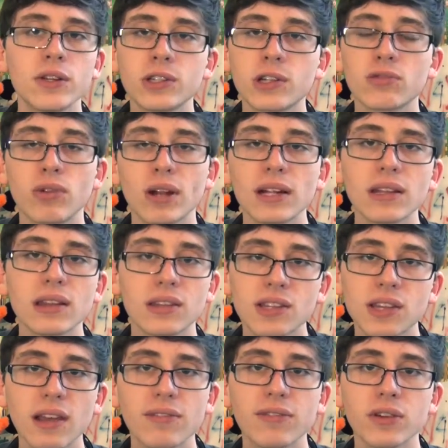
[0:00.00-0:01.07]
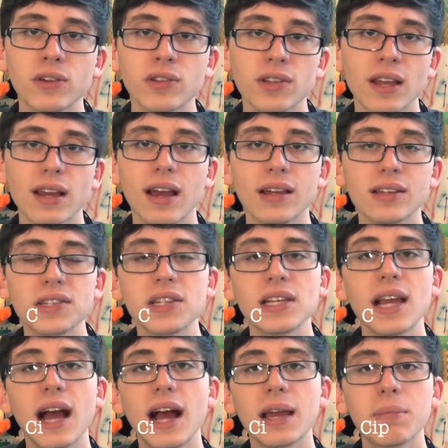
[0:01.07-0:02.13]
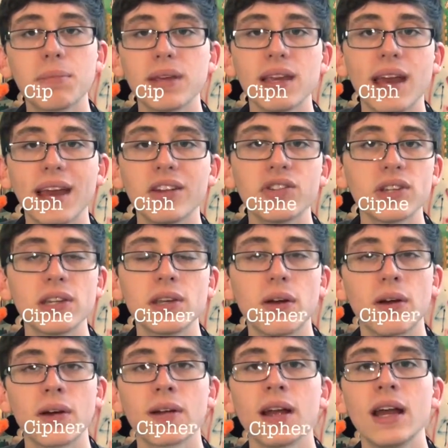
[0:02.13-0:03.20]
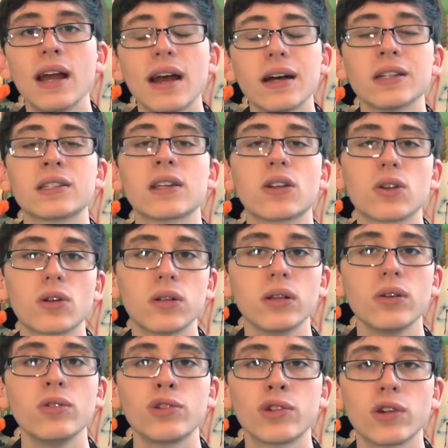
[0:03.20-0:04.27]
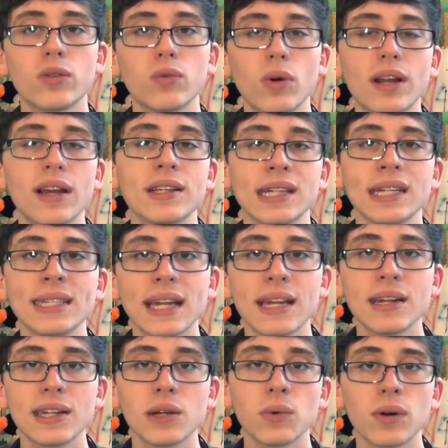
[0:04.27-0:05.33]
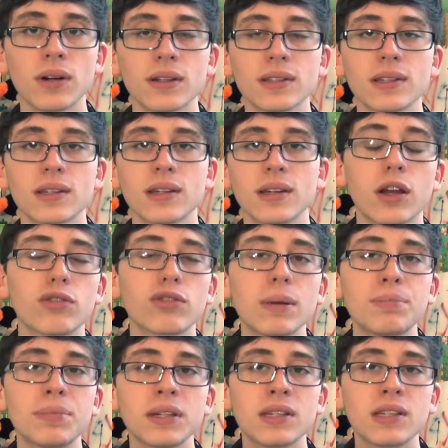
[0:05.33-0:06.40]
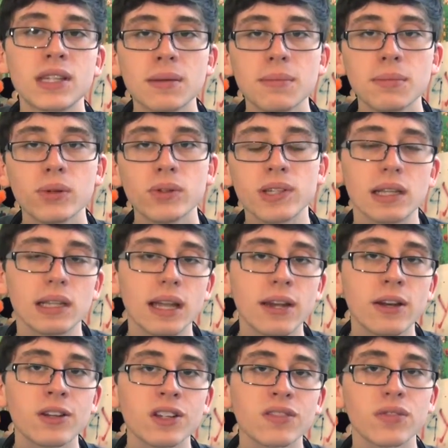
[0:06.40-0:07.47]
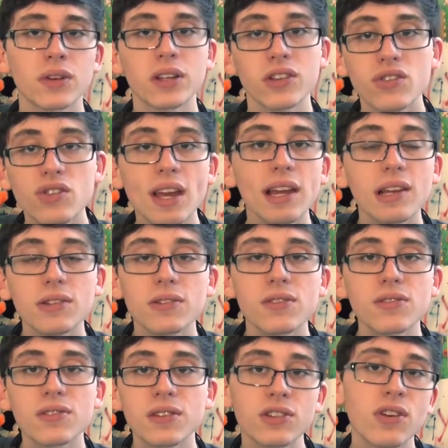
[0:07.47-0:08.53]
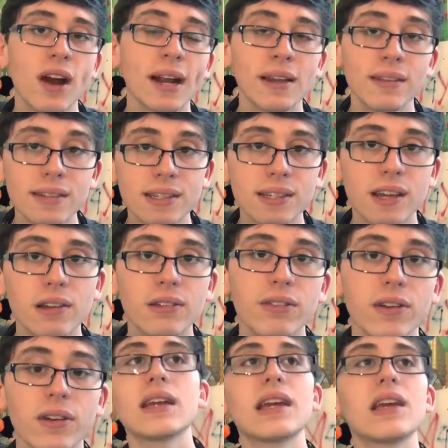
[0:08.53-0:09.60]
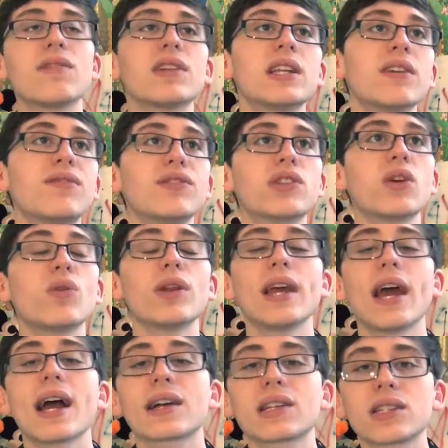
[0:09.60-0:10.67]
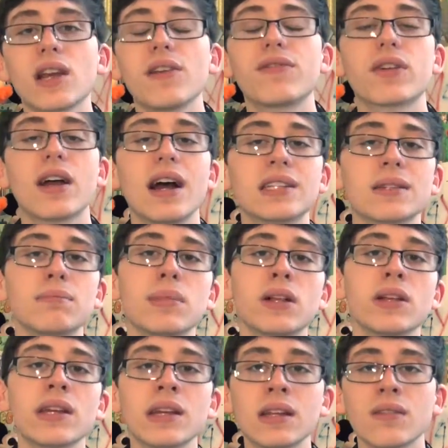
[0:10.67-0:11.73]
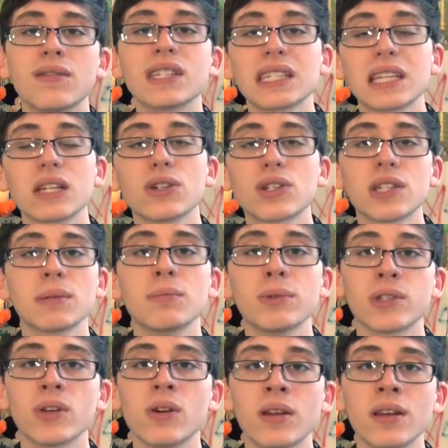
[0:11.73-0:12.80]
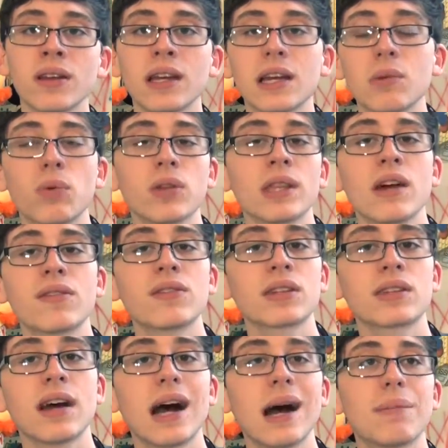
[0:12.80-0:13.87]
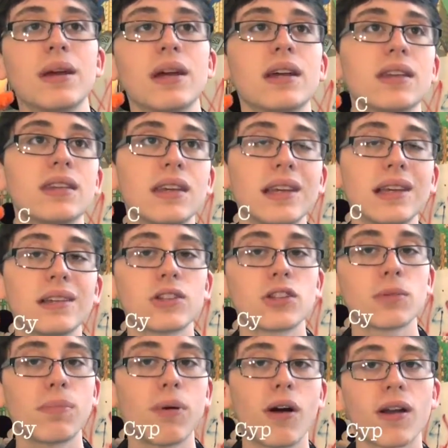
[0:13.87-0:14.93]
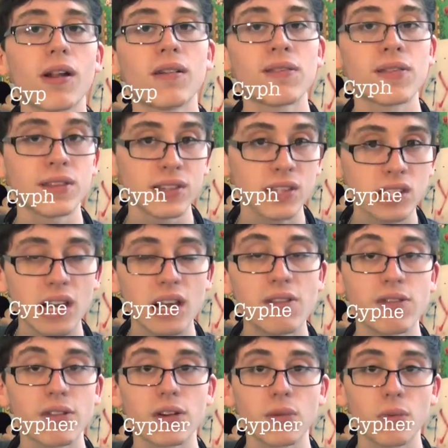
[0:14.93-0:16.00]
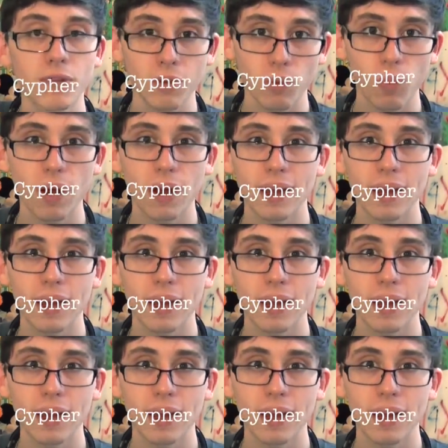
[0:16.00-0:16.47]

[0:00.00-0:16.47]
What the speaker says: used to write ciphers, C-I-P-H-E-R, as little clues to what his identity was. Cryptid symbols and letters for his chasers to try to decipher. Even if Zodiac's cipher has a million of his little symbols on it, it will never top Gein's part of the cipher with a Y.